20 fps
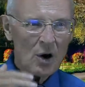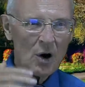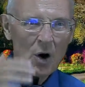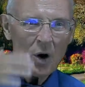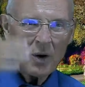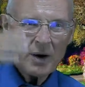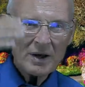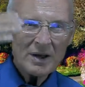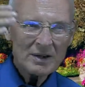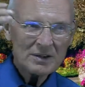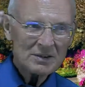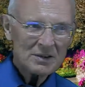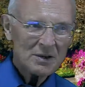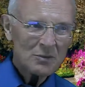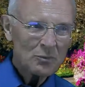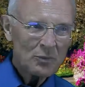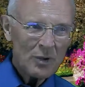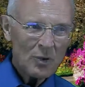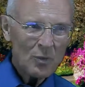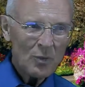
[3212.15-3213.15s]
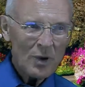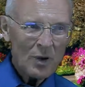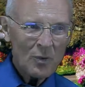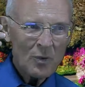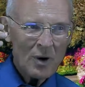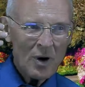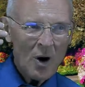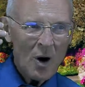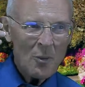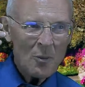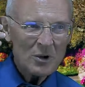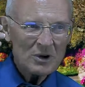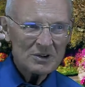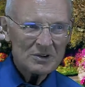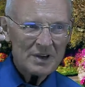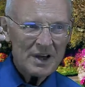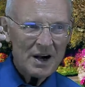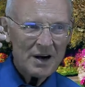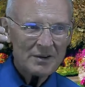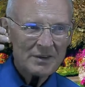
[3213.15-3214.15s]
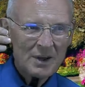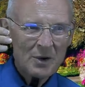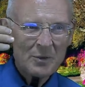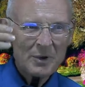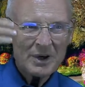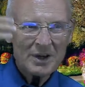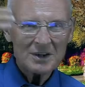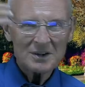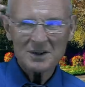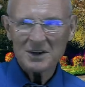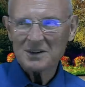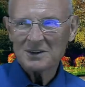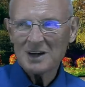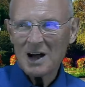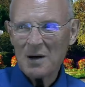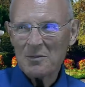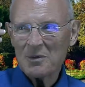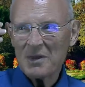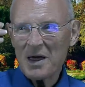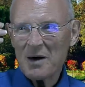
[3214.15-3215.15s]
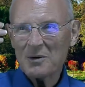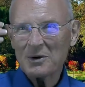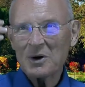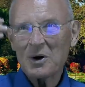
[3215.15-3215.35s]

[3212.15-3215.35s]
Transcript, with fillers: oh, it's we're almost there, and then we get to the top of that one.